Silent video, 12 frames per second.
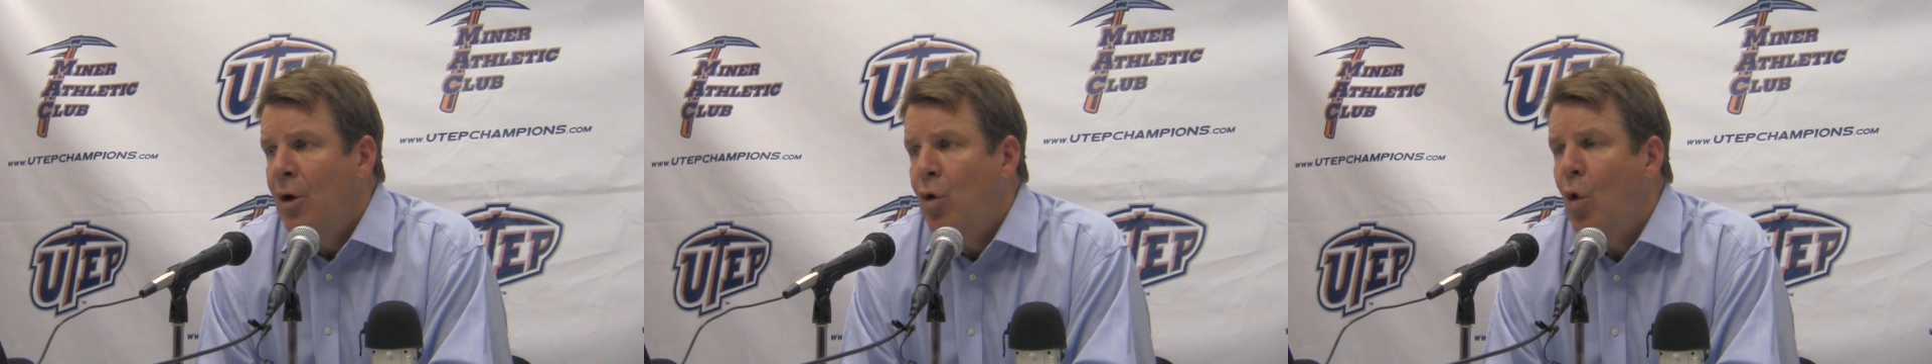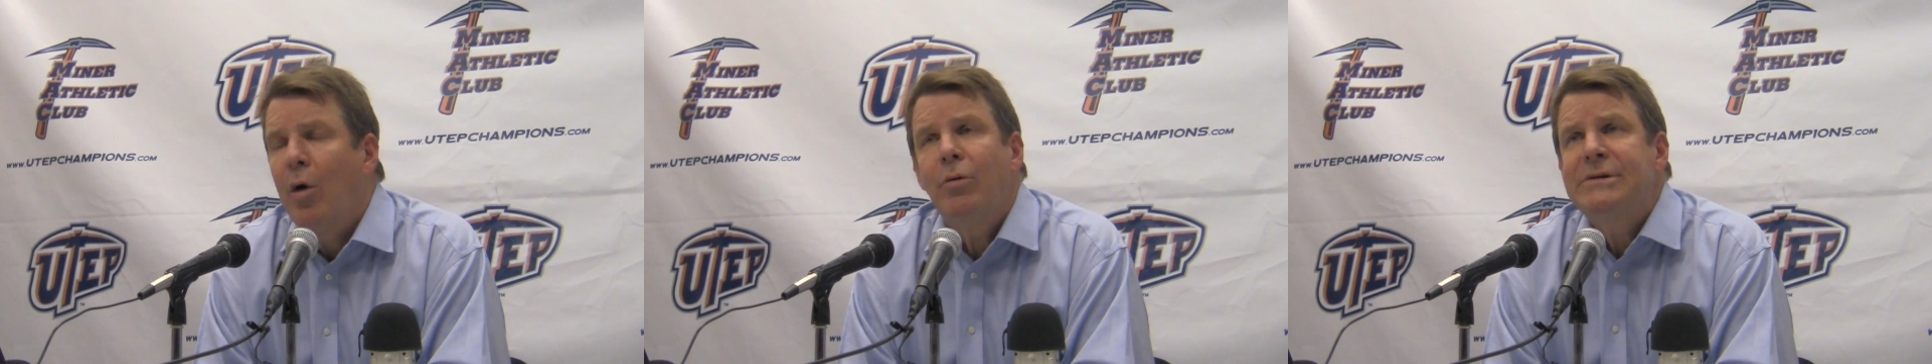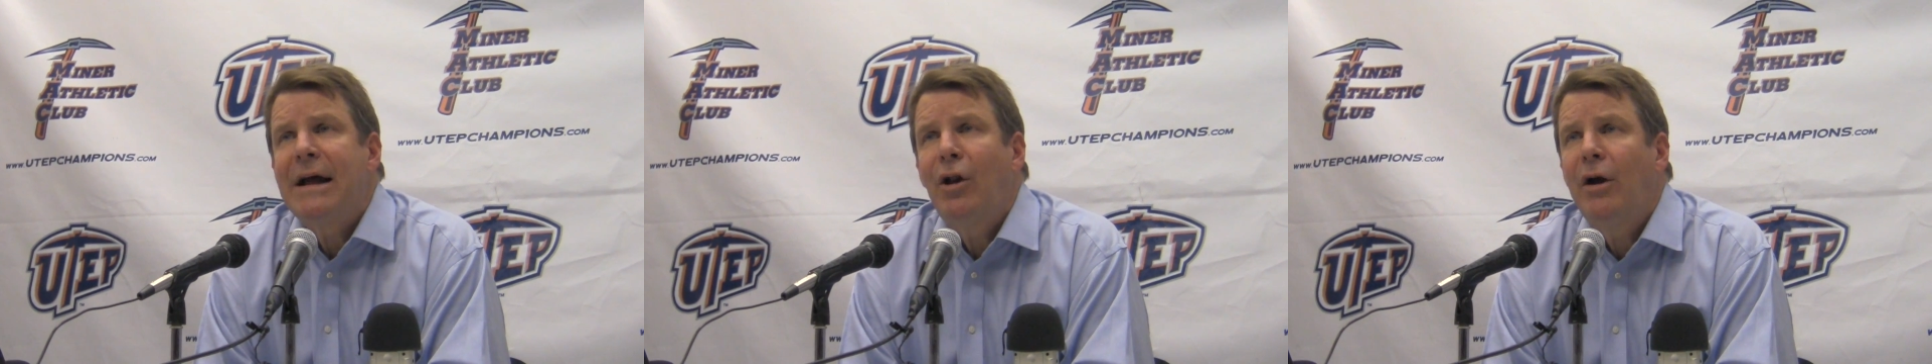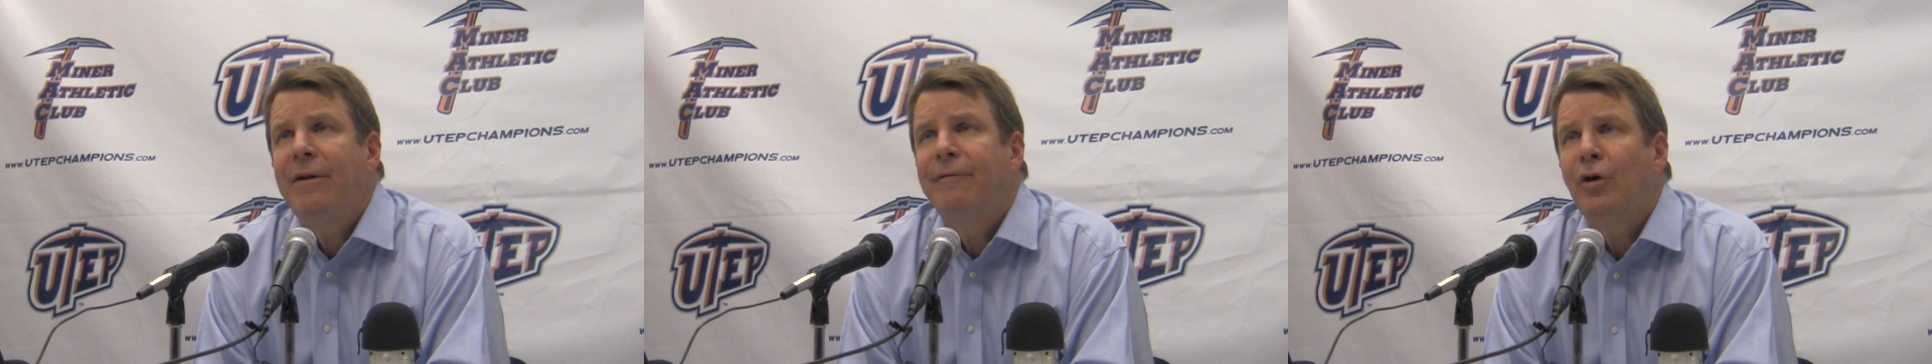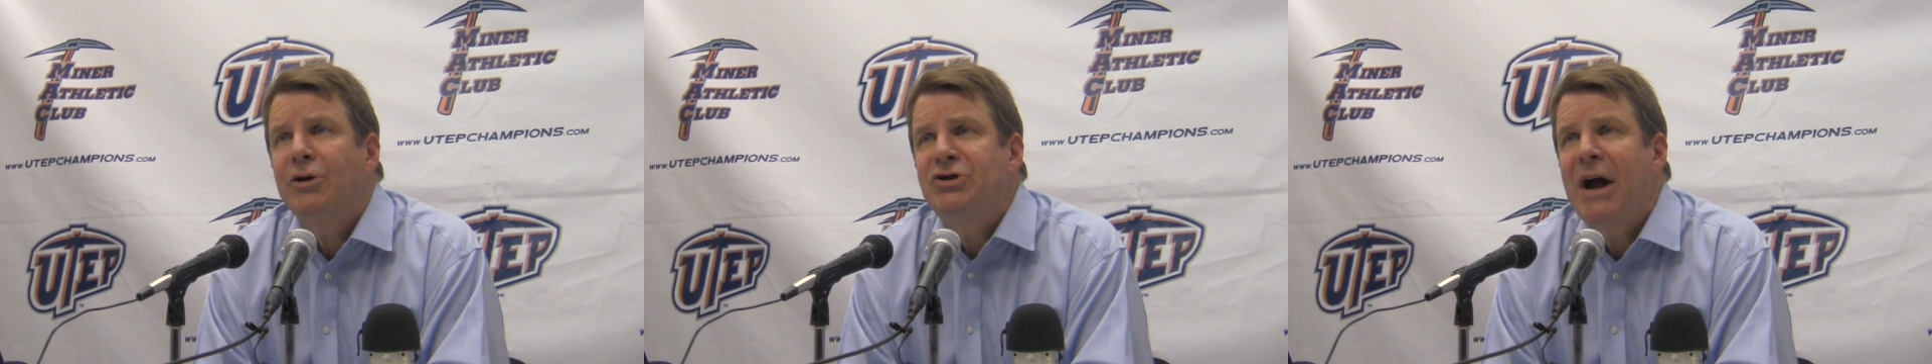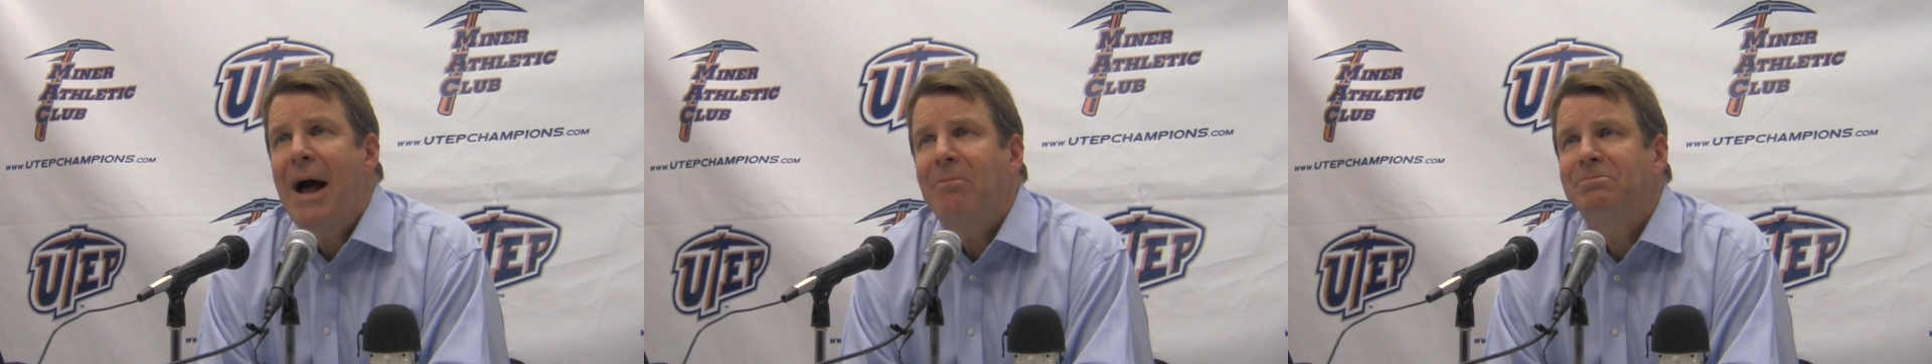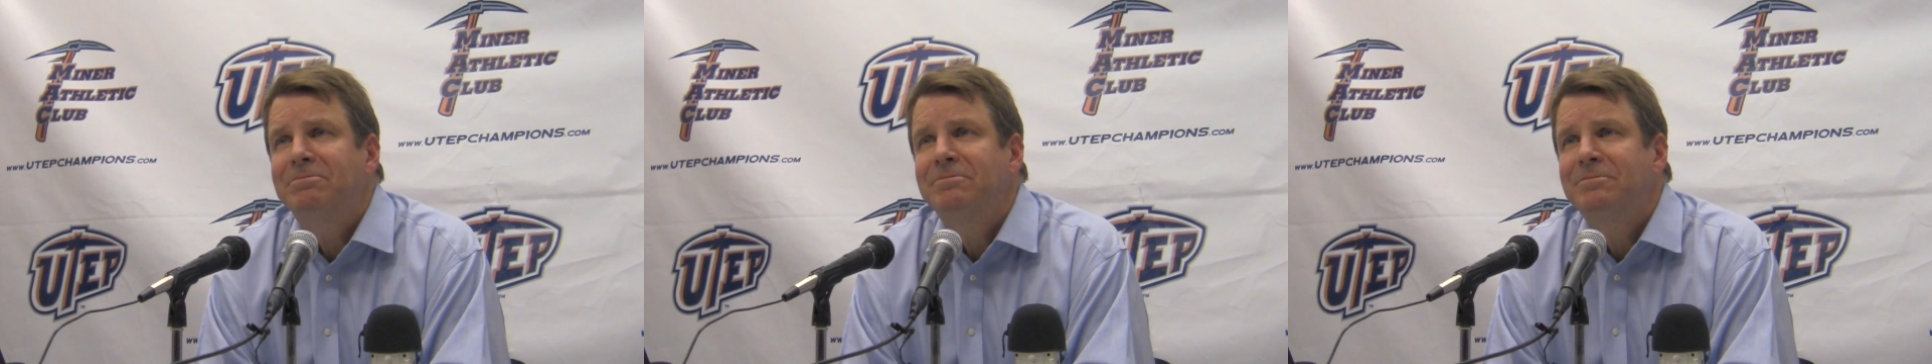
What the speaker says: nor was I looking for a job.